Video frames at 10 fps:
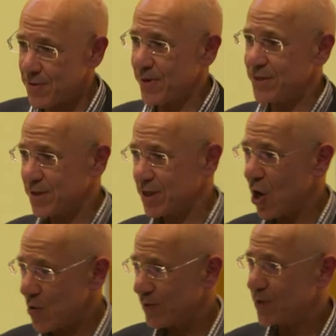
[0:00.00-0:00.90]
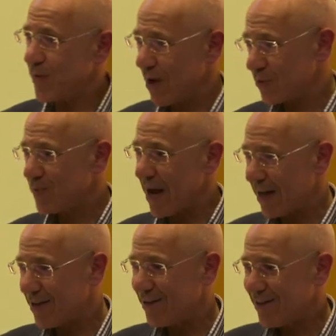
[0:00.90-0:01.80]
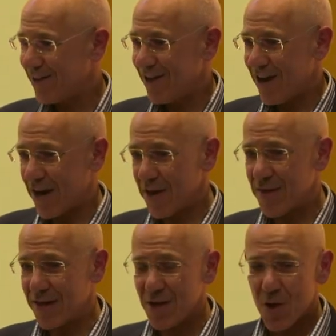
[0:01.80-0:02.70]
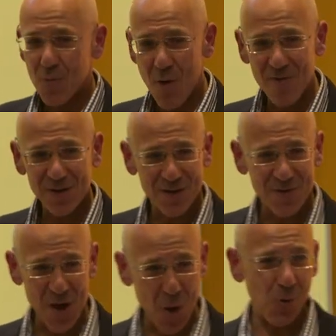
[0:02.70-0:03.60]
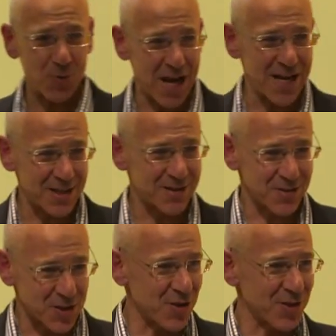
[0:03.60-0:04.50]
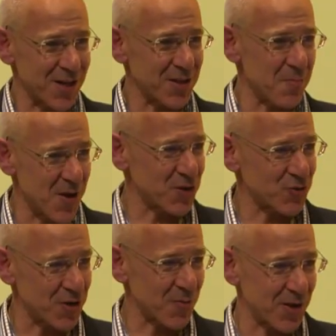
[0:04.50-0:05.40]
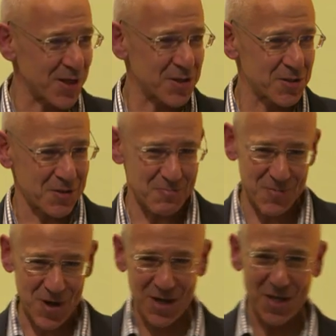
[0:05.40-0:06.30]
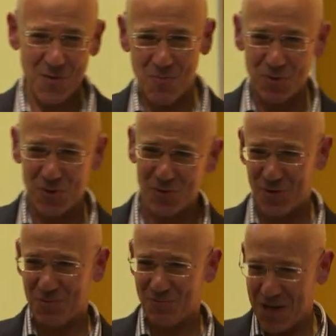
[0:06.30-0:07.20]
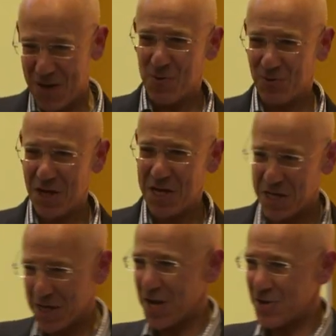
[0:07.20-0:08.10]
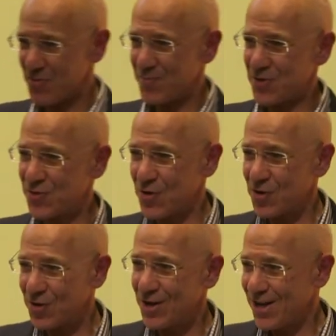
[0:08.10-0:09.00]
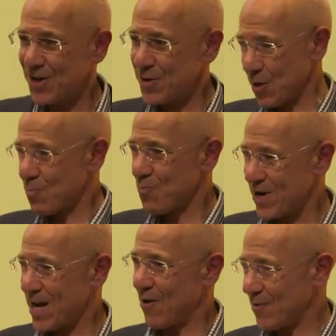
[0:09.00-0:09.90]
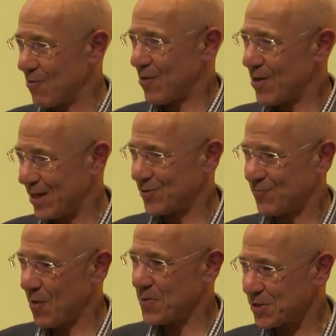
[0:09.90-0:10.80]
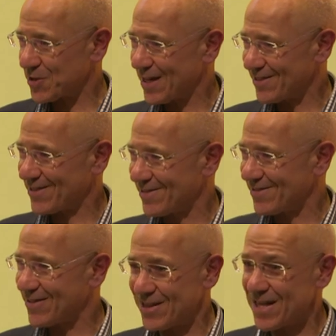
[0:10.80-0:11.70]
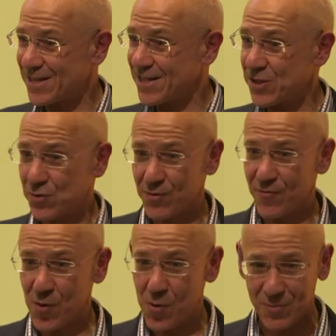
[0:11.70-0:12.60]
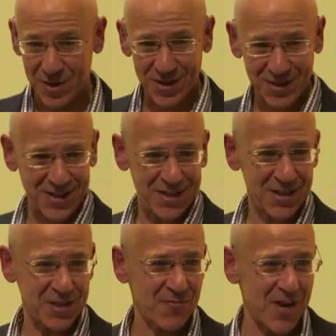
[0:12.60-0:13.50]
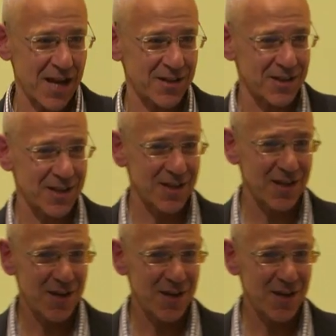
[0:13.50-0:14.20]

the ability to cope and to bounce back. Mm. And I think, whereas in the old days, certainly in the military and the police, you know, the idea would you just keep on taking it and you'd be strong. You know, we now know that that's rubbish. That doesn't you know, exist on the films. It doesn't exist in reality